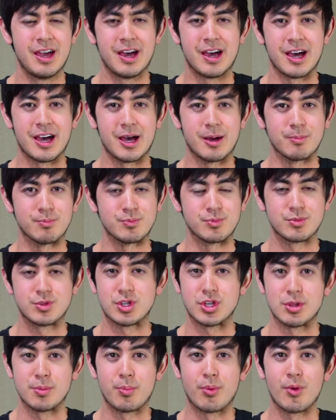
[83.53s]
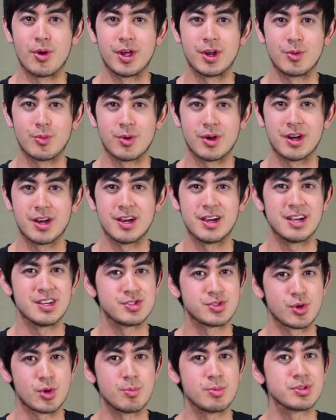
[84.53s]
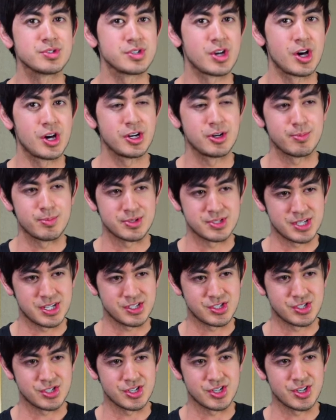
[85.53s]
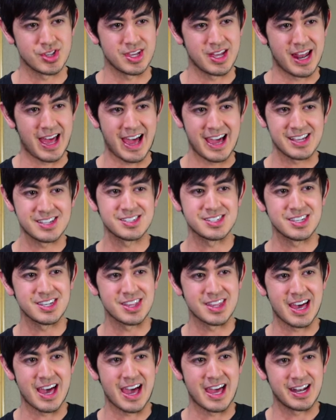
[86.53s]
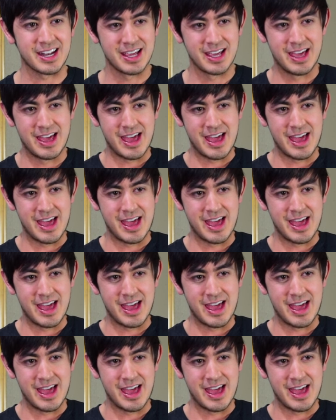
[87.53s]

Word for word: um, to the point where it's almost 100% sure that I see that